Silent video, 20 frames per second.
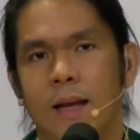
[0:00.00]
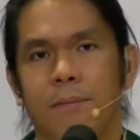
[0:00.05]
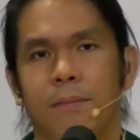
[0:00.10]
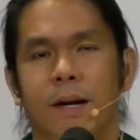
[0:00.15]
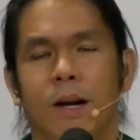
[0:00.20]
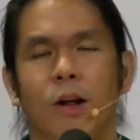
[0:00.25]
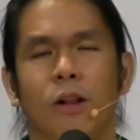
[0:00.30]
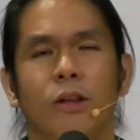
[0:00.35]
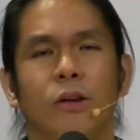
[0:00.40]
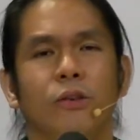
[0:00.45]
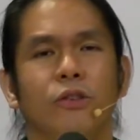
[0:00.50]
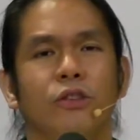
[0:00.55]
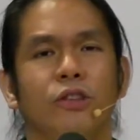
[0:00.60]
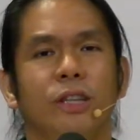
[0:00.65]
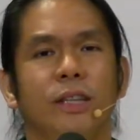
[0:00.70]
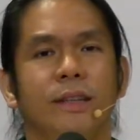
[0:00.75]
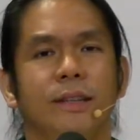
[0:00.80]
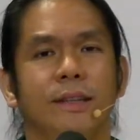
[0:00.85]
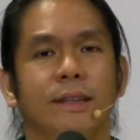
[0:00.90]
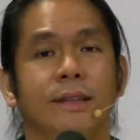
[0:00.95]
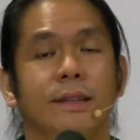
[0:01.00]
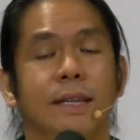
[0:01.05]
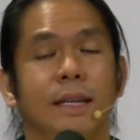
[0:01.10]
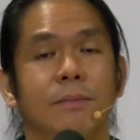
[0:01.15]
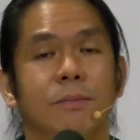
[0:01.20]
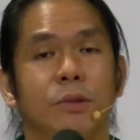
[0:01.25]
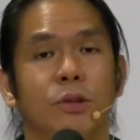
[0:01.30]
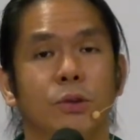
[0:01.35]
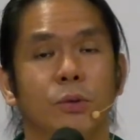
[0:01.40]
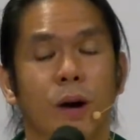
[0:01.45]
But although Jesus
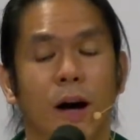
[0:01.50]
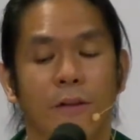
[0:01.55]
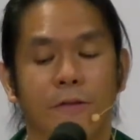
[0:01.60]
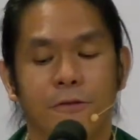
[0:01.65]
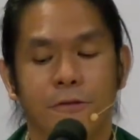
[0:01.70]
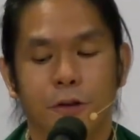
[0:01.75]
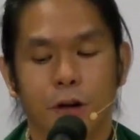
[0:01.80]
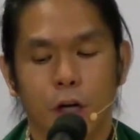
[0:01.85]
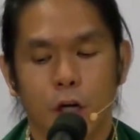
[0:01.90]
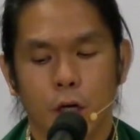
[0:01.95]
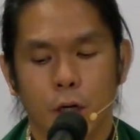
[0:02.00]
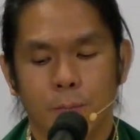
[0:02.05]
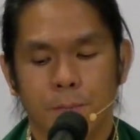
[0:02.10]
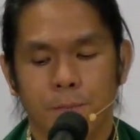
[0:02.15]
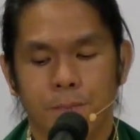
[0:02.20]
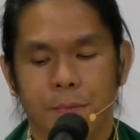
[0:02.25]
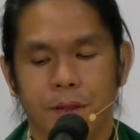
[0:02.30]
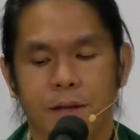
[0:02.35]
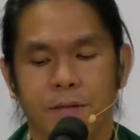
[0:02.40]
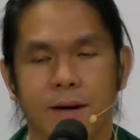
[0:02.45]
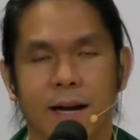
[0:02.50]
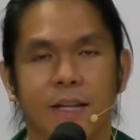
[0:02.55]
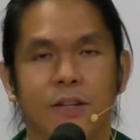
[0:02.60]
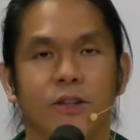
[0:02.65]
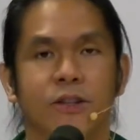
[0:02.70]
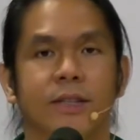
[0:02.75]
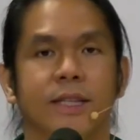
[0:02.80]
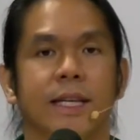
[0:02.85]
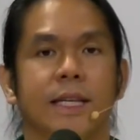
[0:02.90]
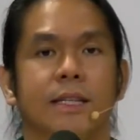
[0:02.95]
seems to affirm the
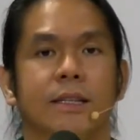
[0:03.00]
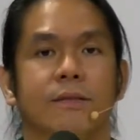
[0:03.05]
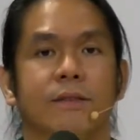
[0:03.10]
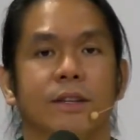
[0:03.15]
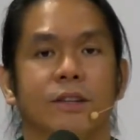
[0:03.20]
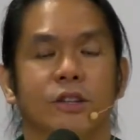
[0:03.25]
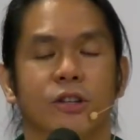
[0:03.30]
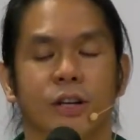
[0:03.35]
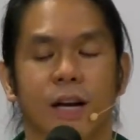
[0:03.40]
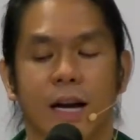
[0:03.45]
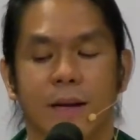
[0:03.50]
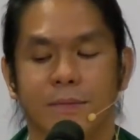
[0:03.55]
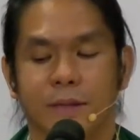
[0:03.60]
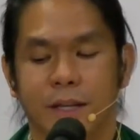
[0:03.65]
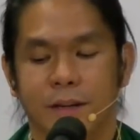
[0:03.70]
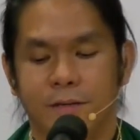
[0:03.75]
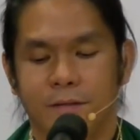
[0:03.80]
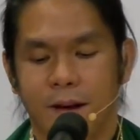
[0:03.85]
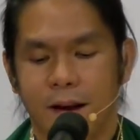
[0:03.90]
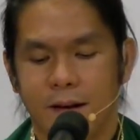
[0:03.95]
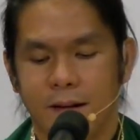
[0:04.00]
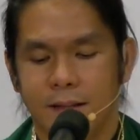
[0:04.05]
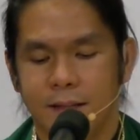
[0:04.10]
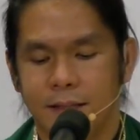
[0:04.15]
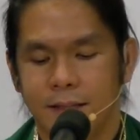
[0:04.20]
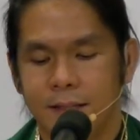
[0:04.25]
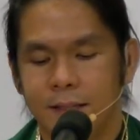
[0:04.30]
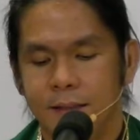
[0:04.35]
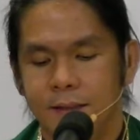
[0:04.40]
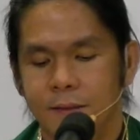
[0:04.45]
righteousness of the scribes and
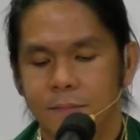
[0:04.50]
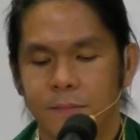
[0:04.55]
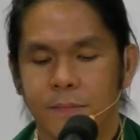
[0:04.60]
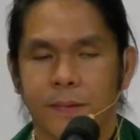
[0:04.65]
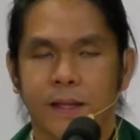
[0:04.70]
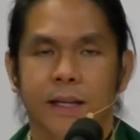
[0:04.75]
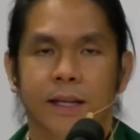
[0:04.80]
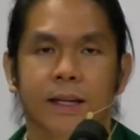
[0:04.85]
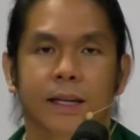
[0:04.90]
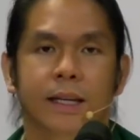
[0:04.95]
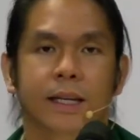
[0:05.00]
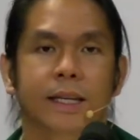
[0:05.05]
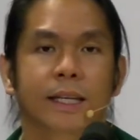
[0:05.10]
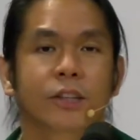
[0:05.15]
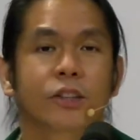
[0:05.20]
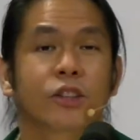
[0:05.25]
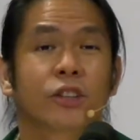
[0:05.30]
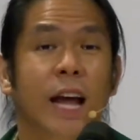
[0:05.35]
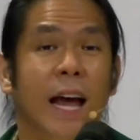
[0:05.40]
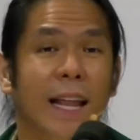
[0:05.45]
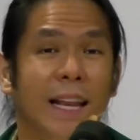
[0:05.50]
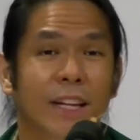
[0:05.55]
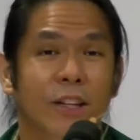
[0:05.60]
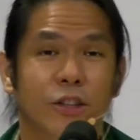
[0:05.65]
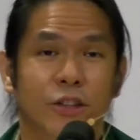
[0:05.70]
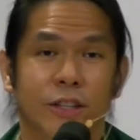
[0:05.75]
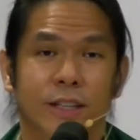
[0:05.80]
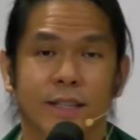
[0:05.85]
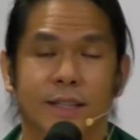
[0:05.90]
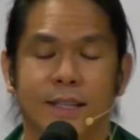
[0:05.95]
Pharisees, he
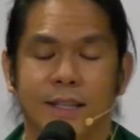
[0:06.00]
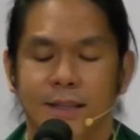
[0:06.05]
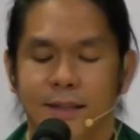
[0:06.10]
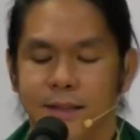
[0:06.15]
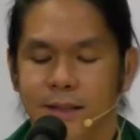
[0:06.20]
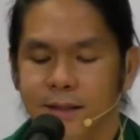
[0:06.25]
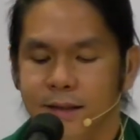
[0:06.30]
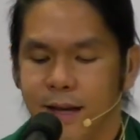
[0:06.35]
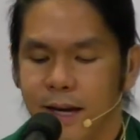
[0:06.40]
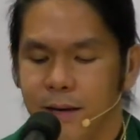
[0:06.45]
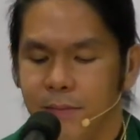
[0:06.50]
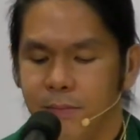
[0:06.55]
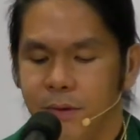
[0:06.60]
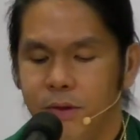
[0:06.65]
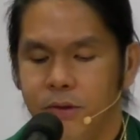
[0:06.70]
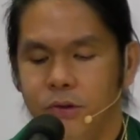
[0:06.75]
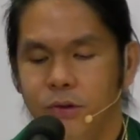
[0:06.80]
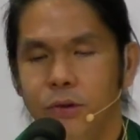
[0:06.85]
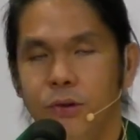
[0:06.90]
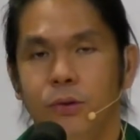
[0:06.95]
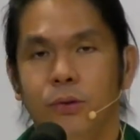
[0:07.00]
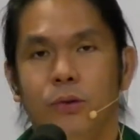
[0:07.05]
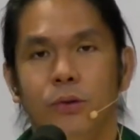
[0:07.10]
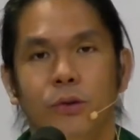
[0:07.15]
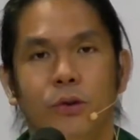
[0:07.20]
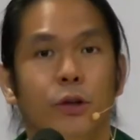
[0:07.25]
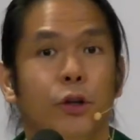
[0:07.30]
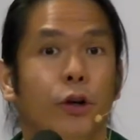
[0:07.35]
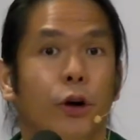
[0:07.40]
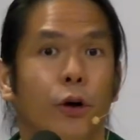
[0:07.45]
challenges his disciples
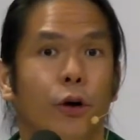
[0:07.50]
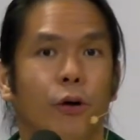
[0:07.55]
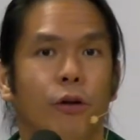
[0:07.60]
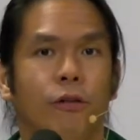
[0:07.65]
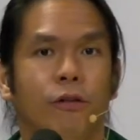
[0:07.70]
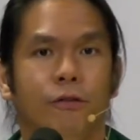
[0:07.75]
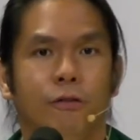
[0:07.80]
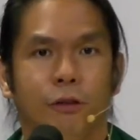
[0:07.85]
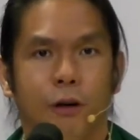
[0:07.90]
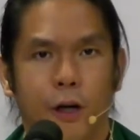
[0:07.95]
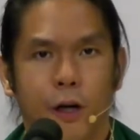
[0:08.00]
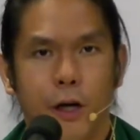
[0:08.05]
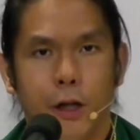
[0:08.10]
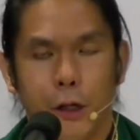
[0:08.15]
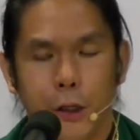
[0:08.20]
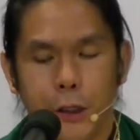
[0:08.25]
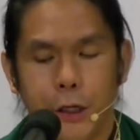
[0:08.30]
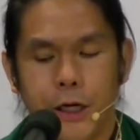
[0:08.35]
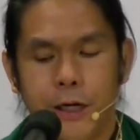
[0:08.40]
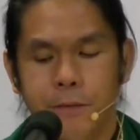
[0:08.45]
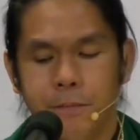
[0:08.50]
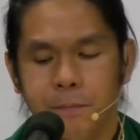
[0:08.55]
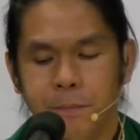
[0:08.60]
to go further,